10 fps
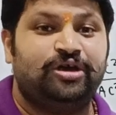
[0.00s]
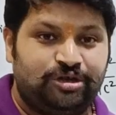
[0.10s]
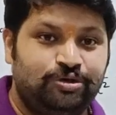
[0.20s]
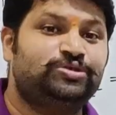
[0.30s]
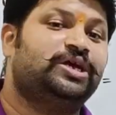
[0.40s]

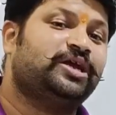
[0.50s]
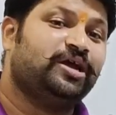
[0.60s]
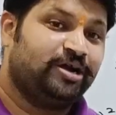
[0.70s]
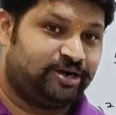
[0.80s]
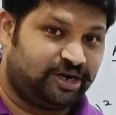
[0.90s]
using
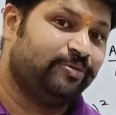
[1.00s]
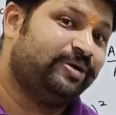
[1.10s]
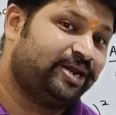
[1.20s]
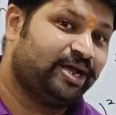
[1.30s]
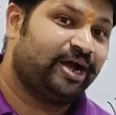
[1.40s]

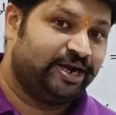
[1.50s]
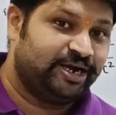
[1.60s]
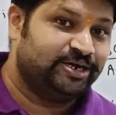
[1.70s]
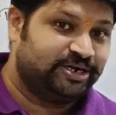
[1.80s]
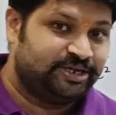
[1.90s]
trigonometric
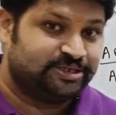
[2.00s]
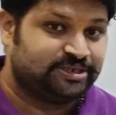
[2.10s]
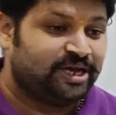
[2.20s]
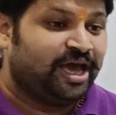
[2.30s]
identities,